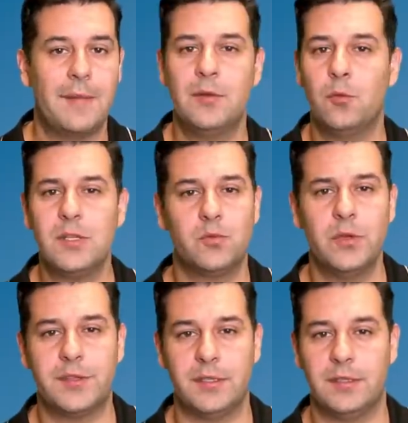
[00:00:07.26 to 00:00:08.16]
I mean, what's
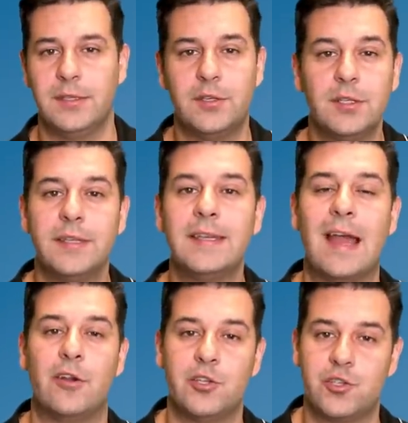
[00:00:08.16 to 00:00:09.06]
with it? Literally,
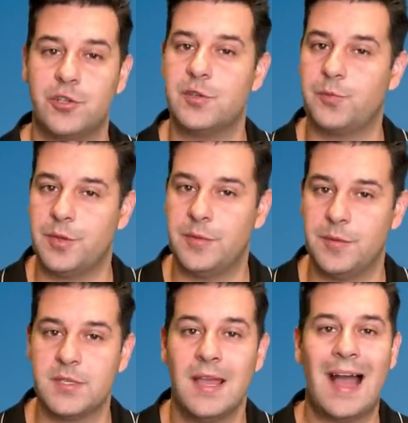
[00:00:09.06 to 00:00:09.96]
our insurance
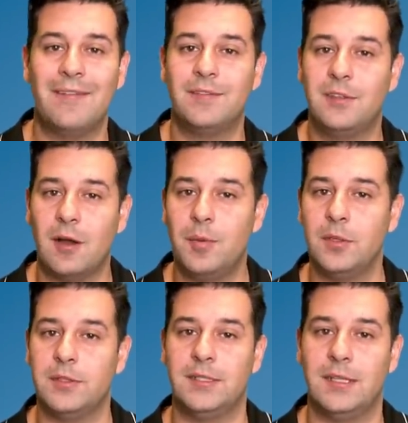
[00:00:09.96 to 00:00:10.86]
premiums have
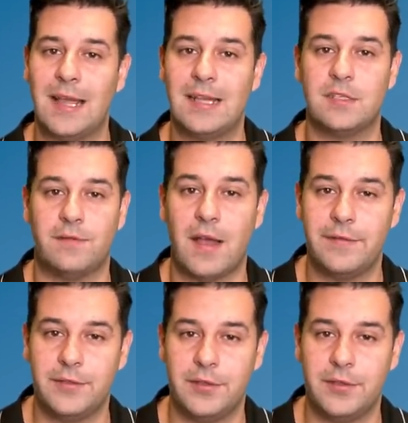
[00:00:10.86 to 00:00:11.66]
doubled in the last 5